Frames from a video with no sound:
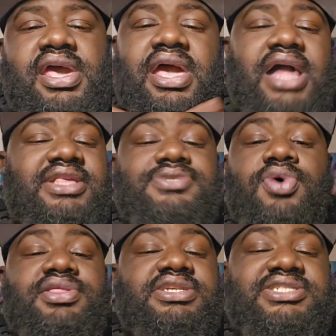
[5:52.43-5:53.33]
And I just
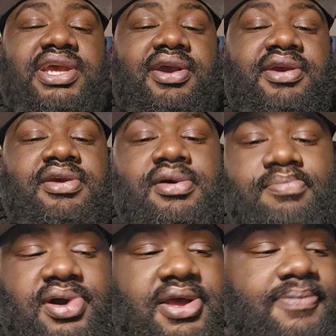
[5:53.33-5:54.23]
want to share.
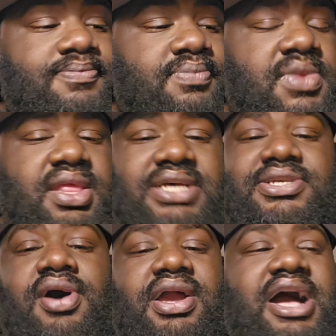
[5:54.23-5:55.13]
But that's
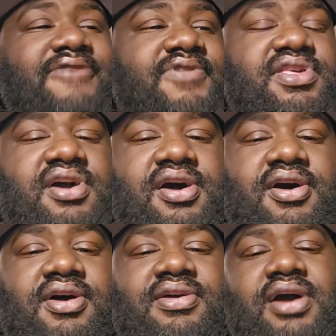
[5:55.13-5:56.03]
all I got for
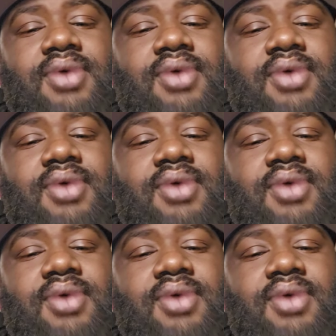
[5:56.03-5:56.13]
y'all.